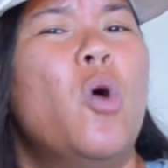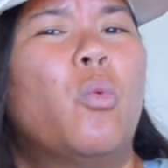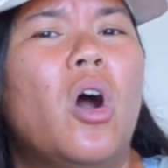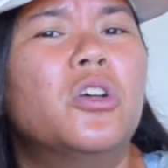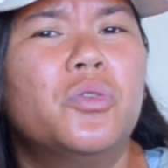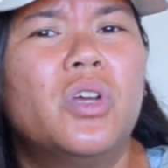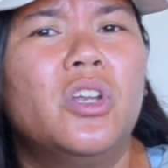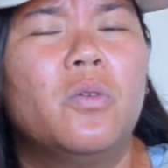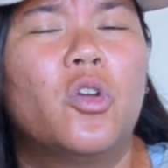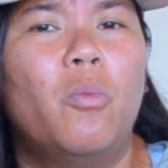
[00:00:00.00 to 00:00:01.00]
We're also
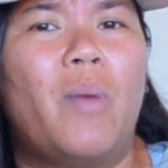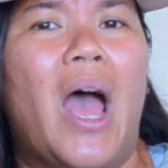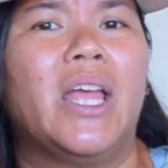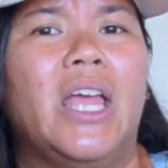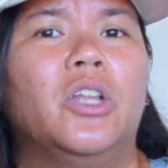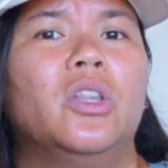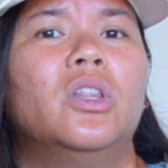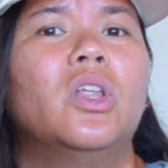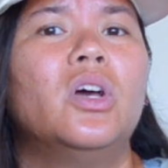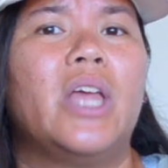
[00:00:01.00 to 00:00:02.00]
going to go back
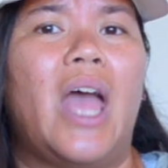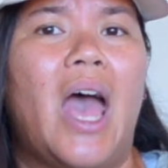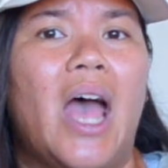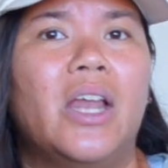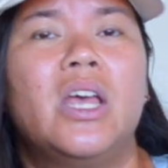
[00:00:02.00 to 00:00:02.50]
and look at